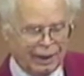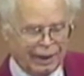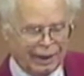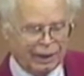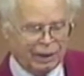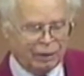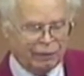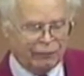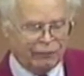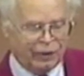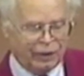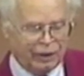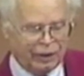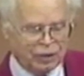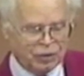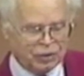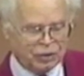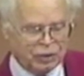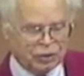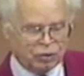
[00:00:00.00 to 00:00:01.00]
and in
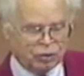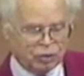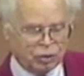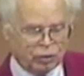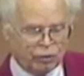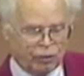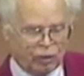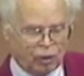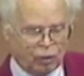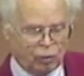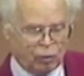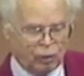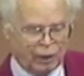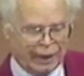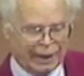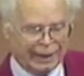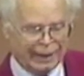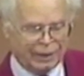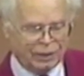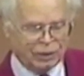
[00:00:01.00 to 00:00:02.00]
various districts of our own
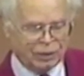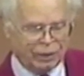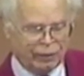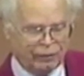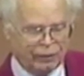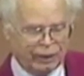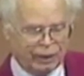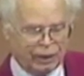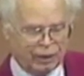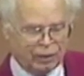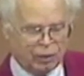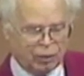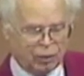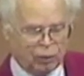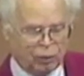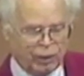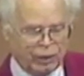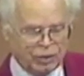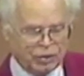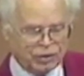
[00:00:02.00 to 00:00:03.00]
land of an
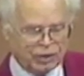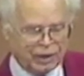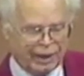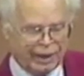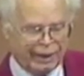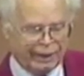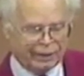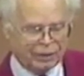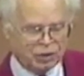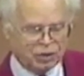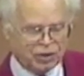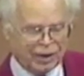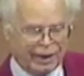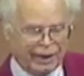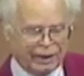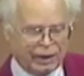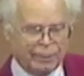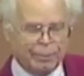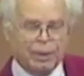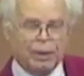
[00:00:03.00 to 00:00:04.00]
increased
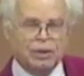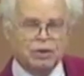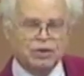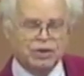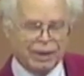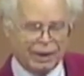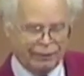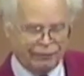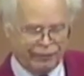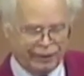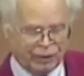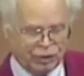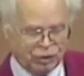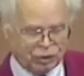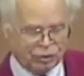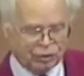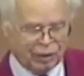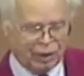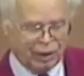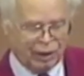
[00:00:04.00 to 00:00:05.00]
anxiety about
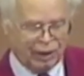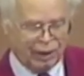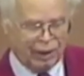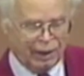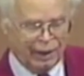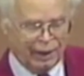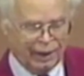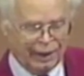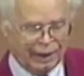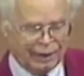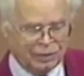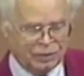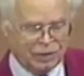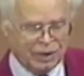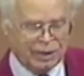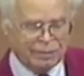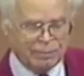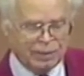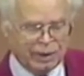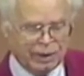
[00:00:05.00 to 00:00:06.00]
salvation and
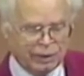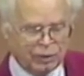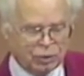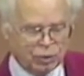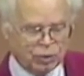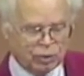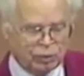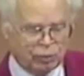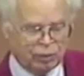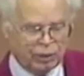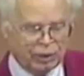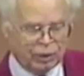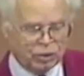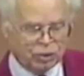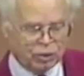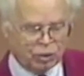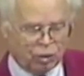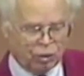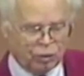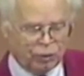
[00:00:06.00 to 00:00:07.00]
deepening interest in
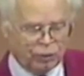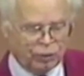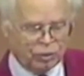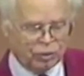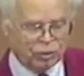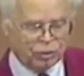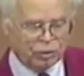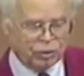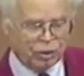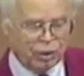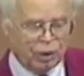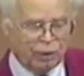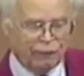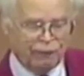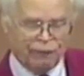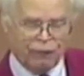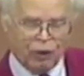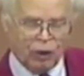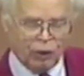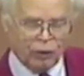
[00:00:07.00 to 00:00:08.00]
religious ordinances,
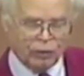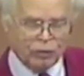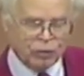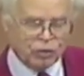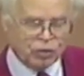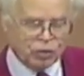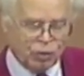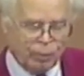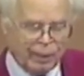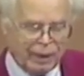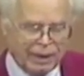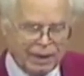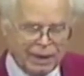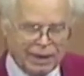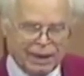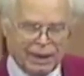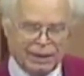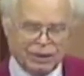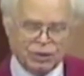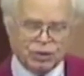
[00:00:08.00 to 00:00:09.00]
followed in so many
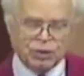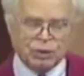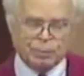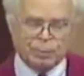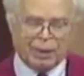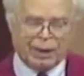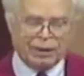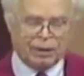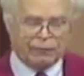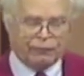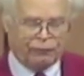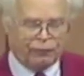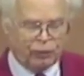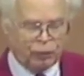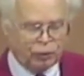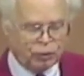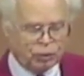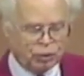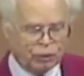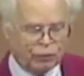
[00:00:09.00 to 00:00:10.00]
cases by the
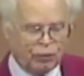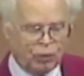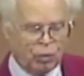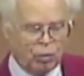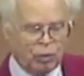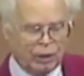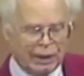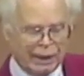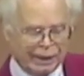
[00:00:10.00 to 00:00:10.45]
fruits of holy